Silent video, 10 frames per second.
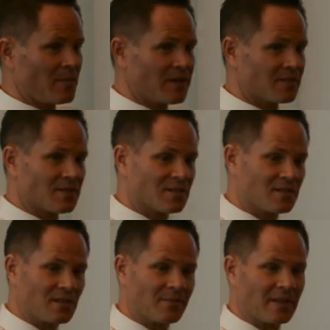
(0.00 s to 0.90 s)
month, this
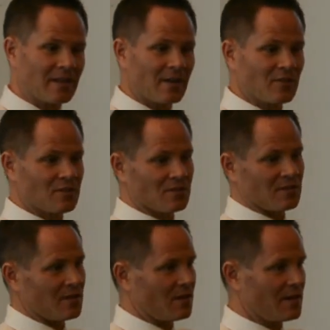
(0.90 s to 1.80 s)
is something that I've used
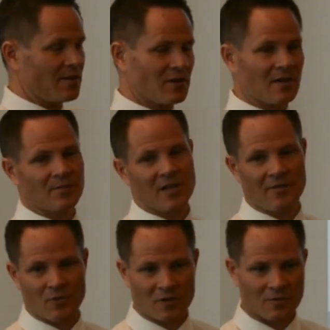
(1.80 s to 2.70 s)
in every company
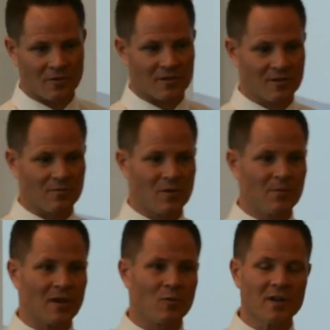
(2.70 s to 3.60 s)
I've worked with, is we
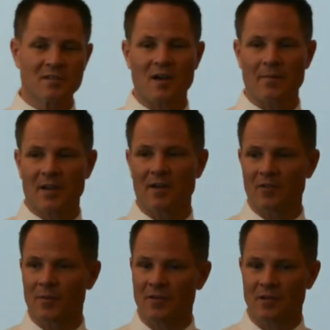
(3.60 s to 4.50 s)
pick one topic
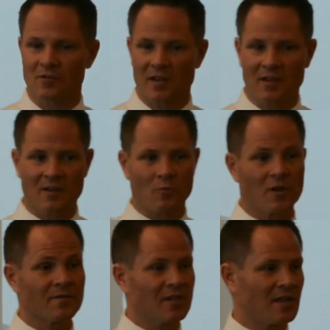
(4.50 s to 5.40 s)
every month to train on,
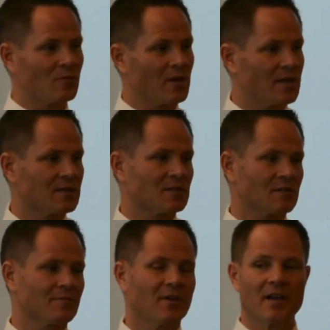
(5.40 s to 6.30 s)
one of the eight ways
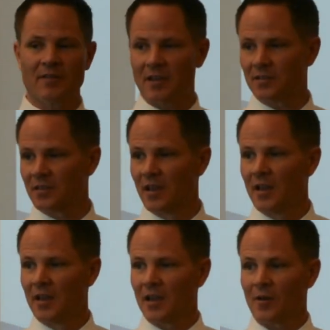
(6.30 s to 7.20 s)
or 5S,
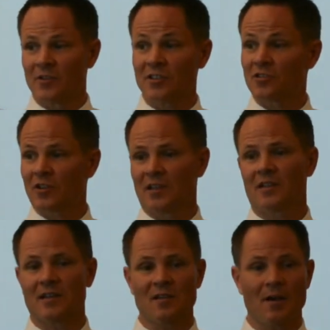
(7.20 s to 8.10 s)
and we just train to
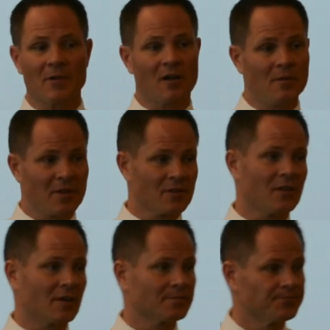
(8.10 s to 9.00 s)
that topic all month long.